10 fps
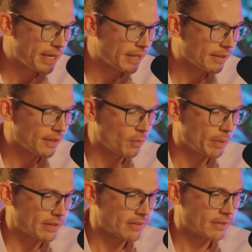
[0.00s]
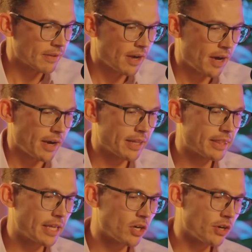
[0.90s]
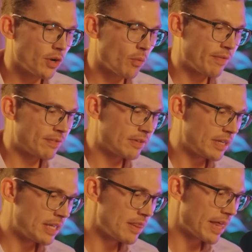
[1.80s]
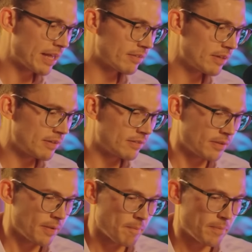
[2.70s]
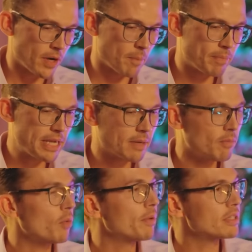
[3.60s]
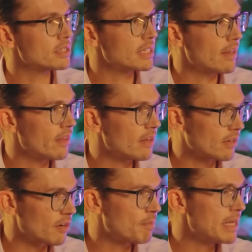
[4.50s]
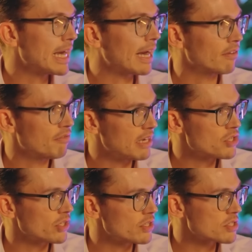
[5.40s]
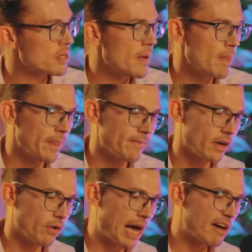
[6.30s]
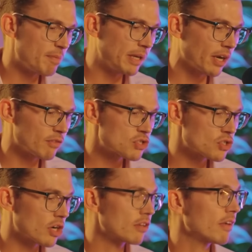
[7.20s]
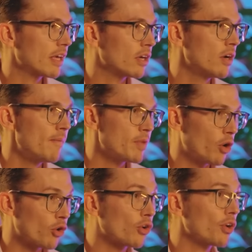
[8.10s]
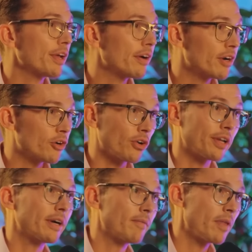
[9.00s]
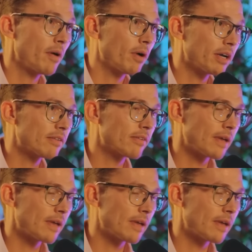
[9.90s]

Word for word: a little bit, I think, we've seen that these, peak moments and these kind of peak activations, have been kind of starting, earlier and earlier. Right.